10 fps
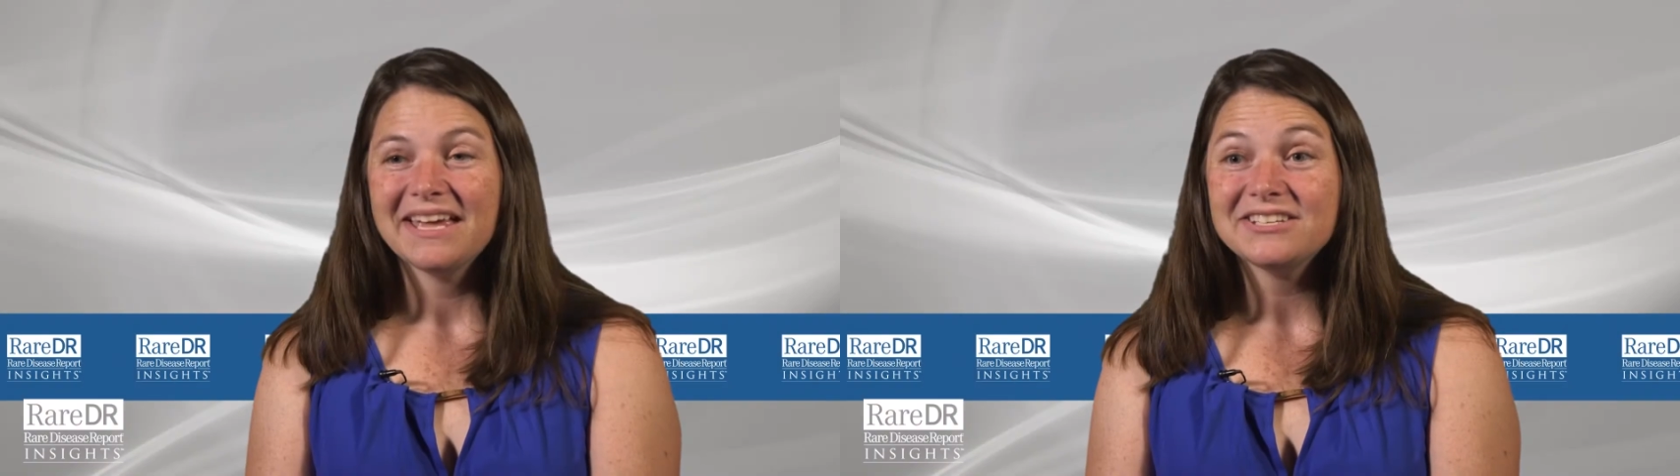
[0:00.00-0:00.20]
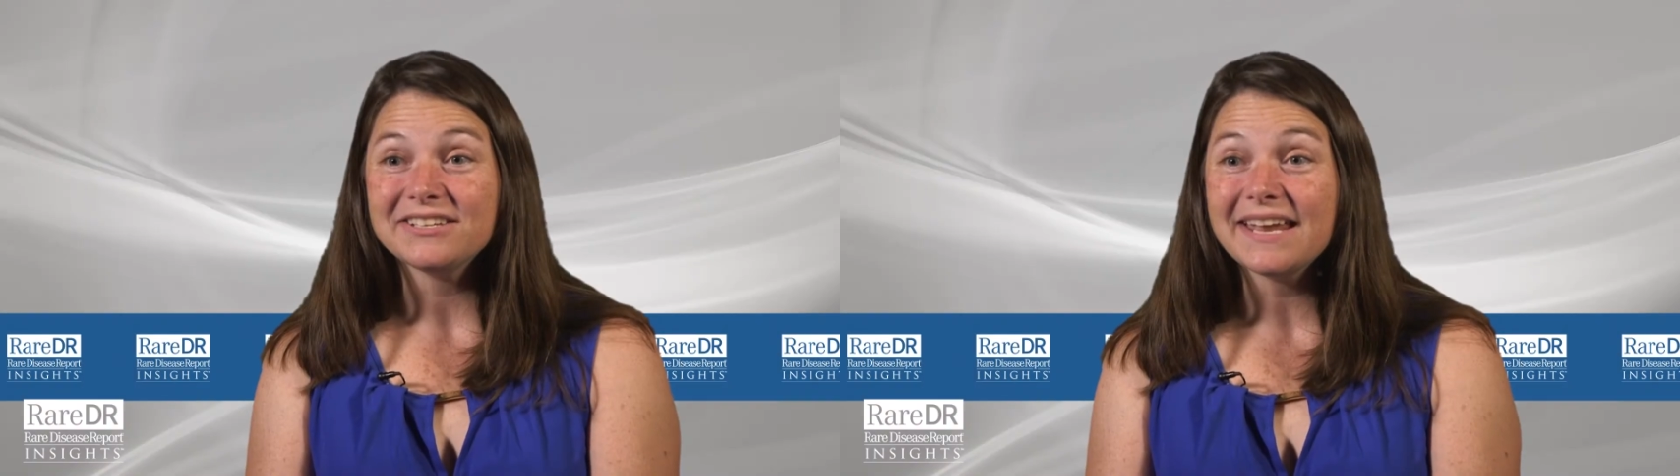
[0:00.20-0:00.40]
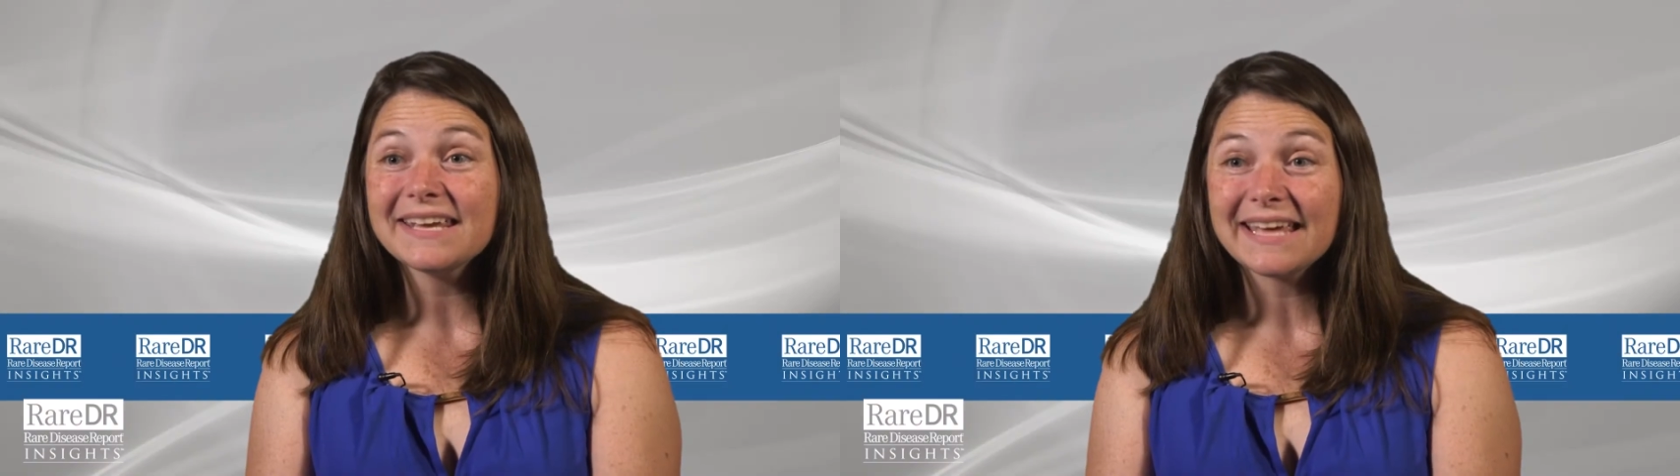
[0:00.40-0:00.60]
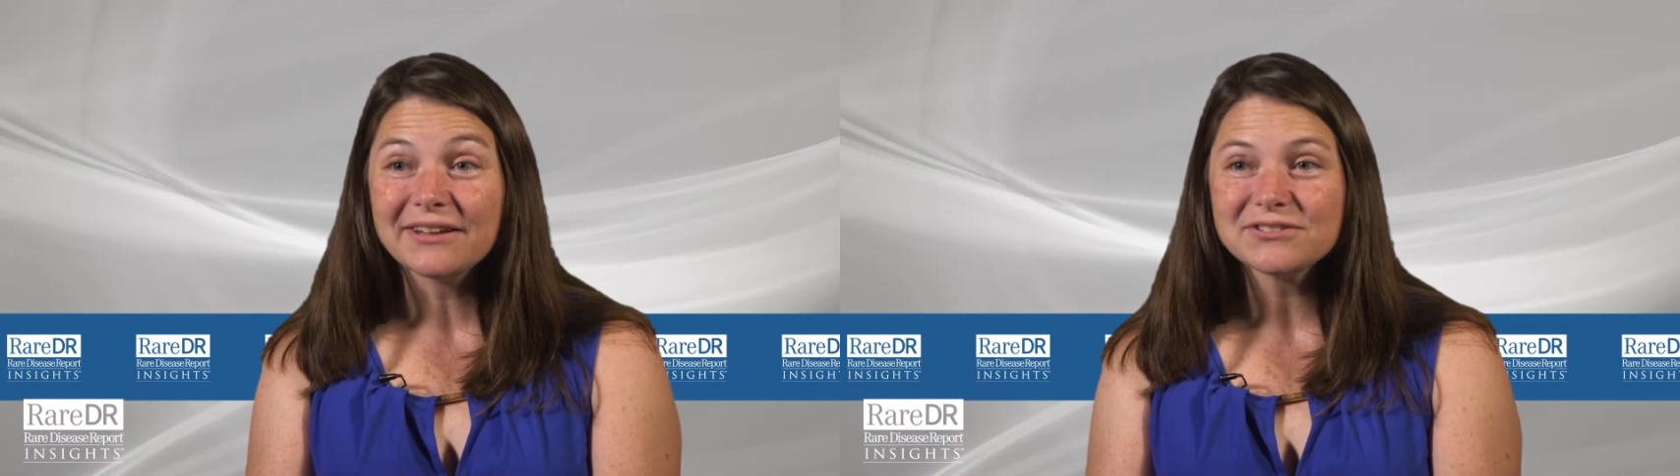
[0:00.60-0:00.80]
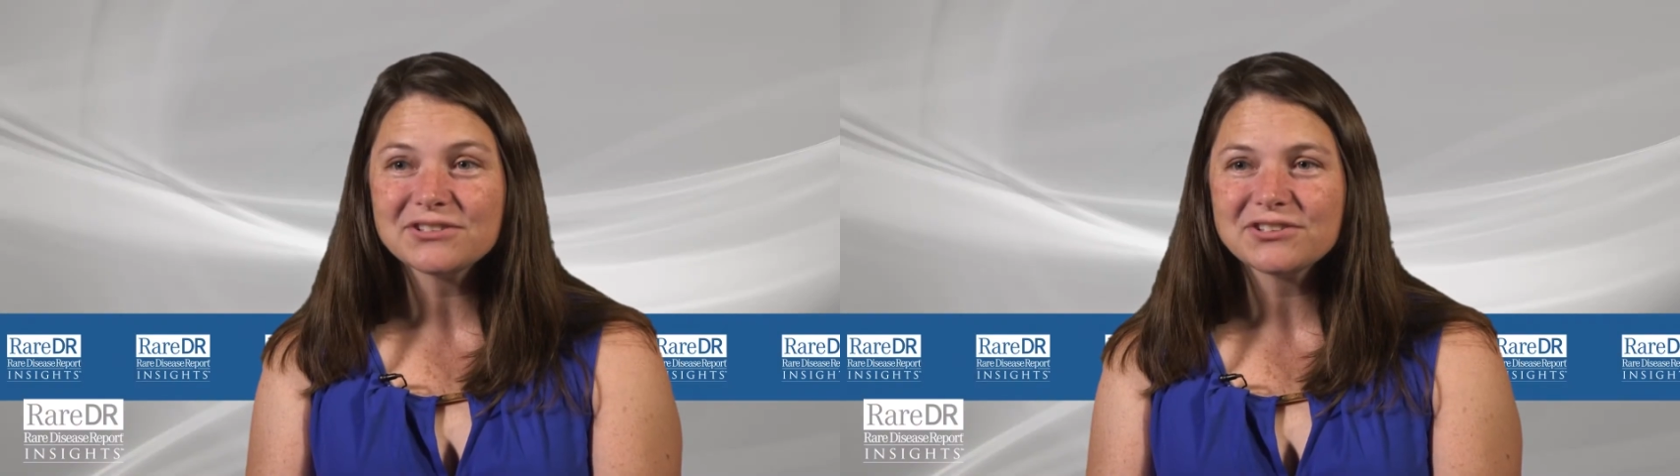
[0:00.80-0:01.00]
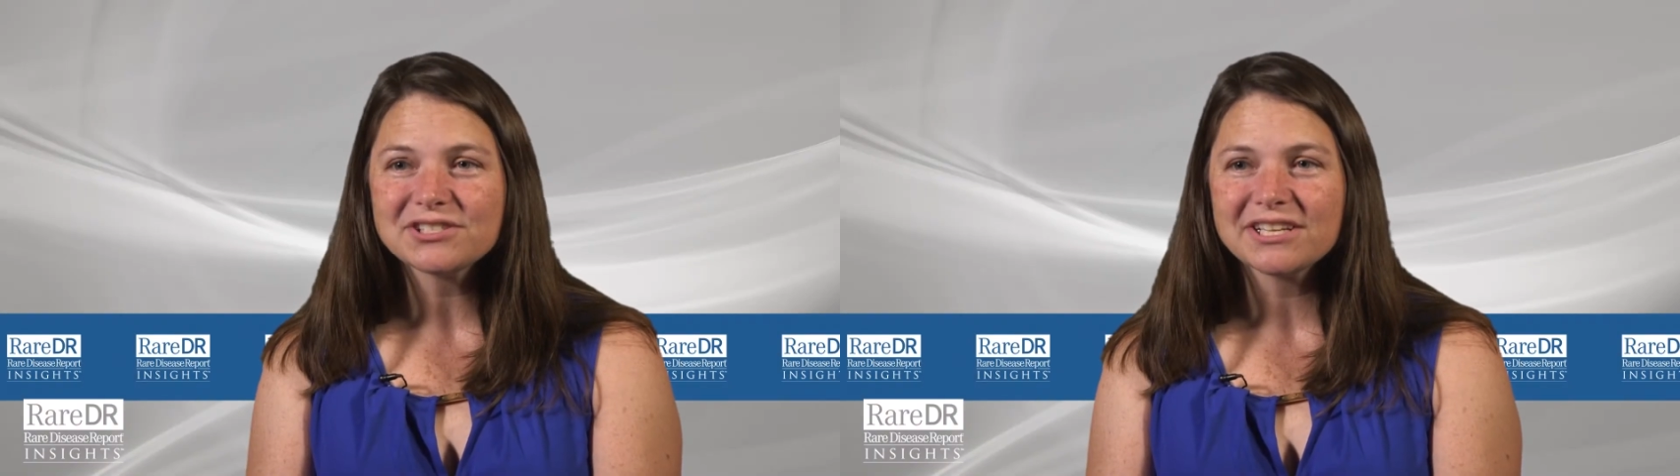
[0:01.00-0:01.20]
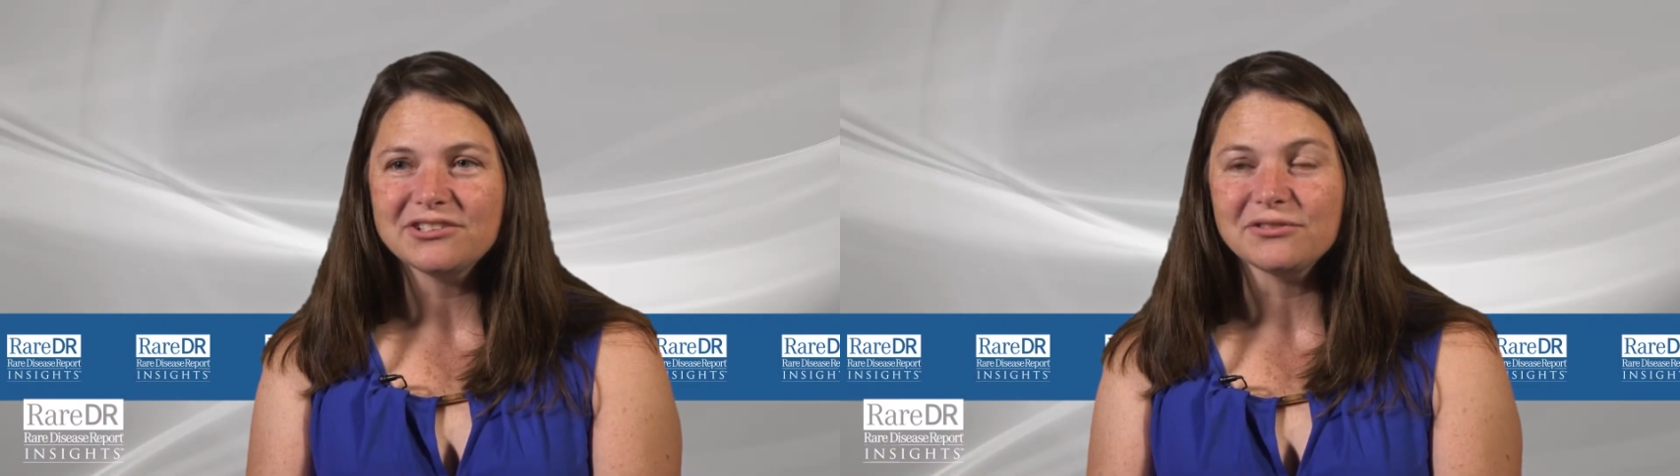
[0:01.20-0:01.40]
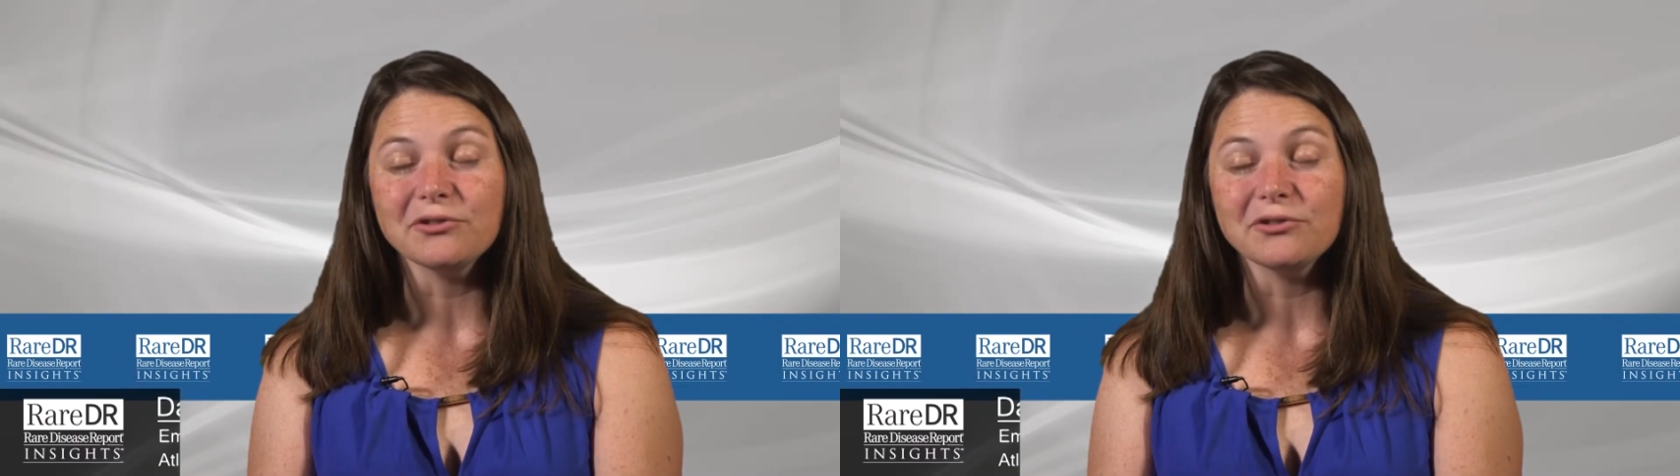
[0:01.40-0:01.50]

Genetic counselors can do a